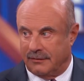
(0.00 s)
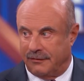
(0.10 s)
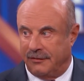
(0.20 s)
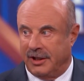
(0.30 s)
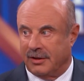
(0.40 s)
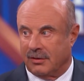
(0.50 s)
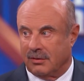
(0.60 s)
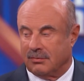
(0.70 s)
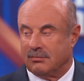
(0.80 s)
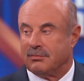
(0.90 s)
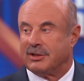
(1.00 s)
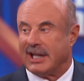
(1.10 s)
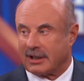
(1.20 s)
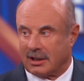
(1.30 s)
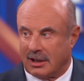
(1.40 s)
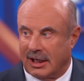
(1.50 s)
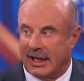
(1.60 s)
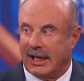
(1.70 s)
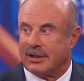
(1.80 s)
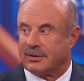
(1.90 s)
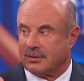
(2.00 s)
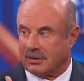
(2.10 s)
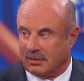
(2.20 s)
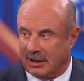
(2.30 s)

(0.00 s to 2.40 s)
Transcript: feel second class or